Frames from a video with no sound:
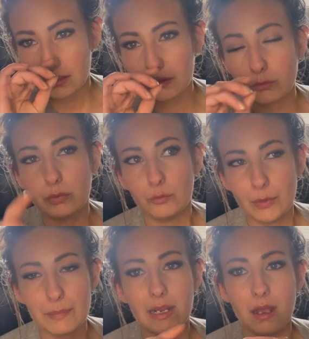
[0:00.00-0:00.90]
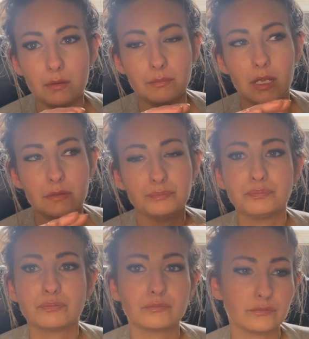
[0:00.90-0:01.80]
We become
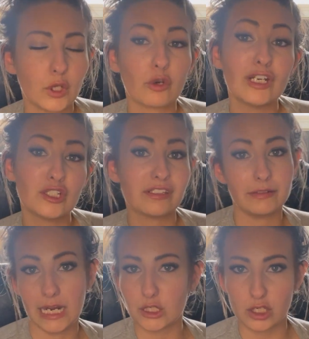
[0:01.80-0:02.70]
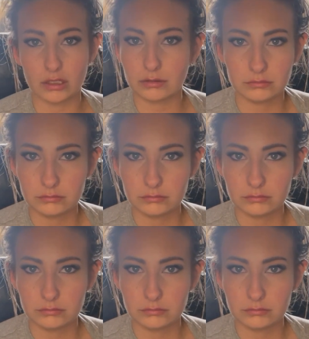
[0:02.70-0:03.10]
creatures in nature.